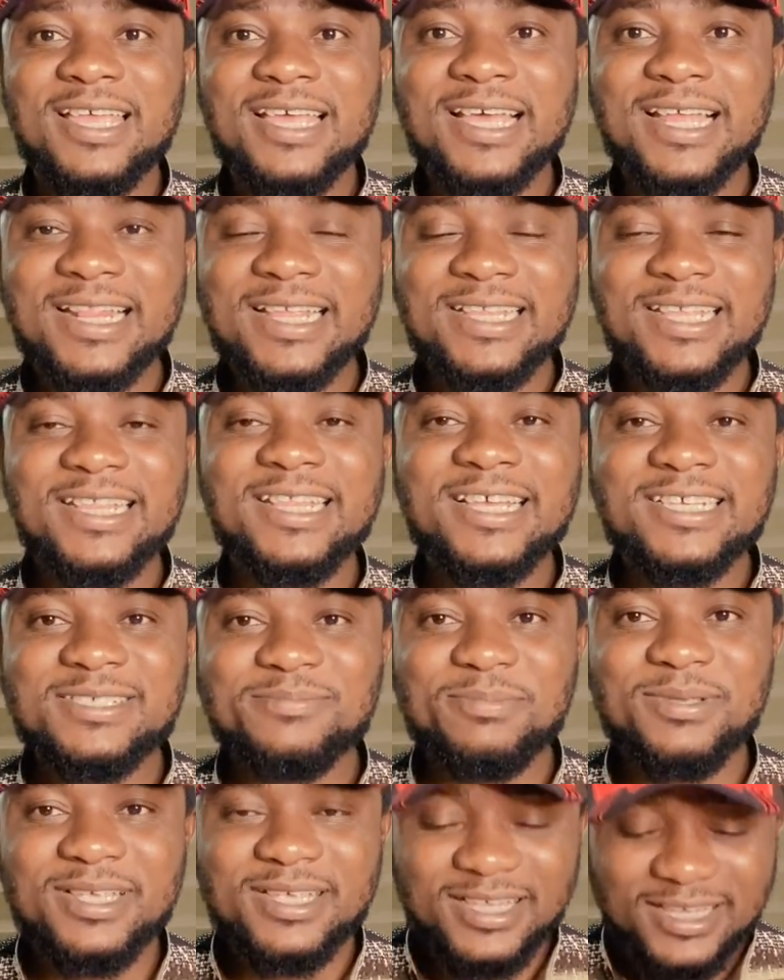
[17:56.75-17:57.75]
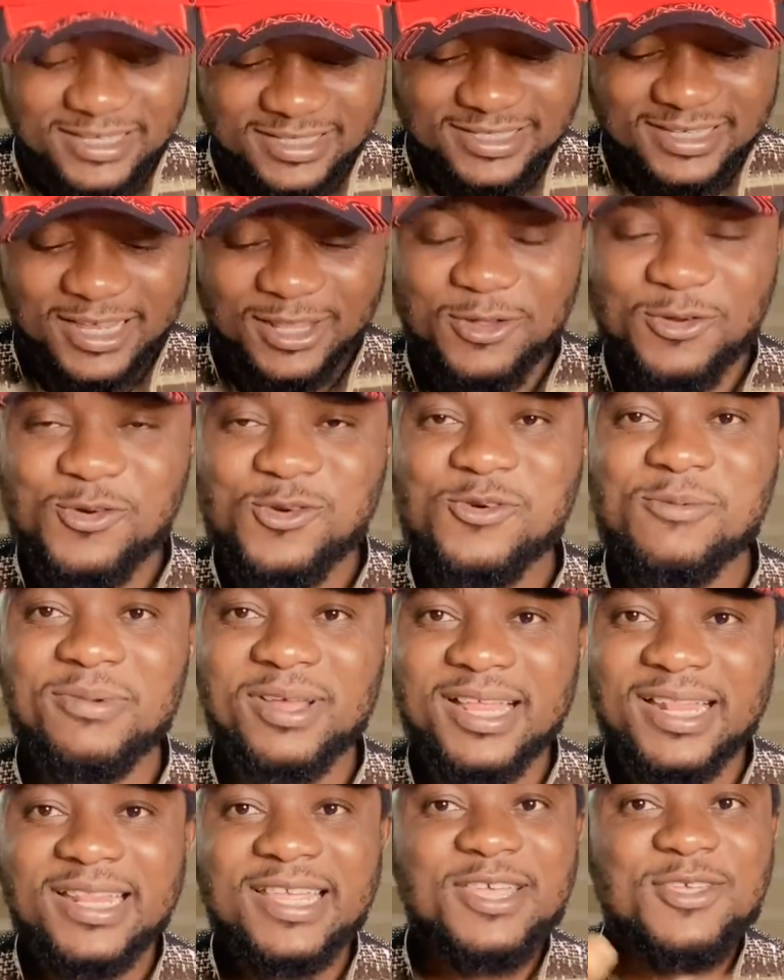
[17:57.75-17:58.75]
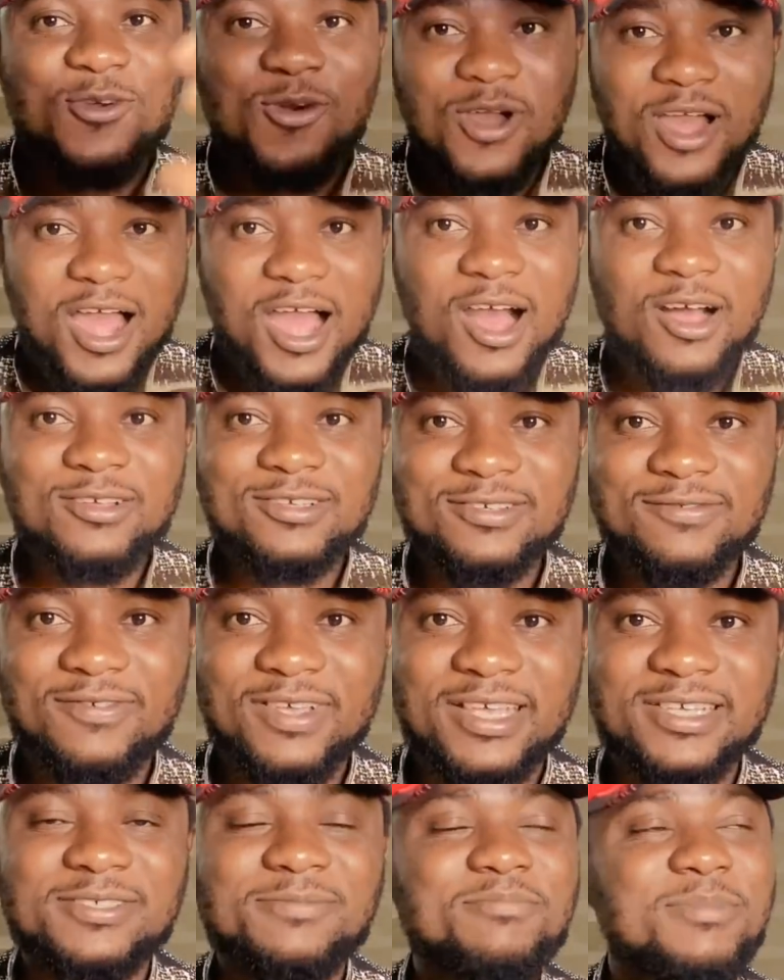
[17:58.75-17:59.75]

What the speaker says: Cleanliness begins at home. Clean your house first.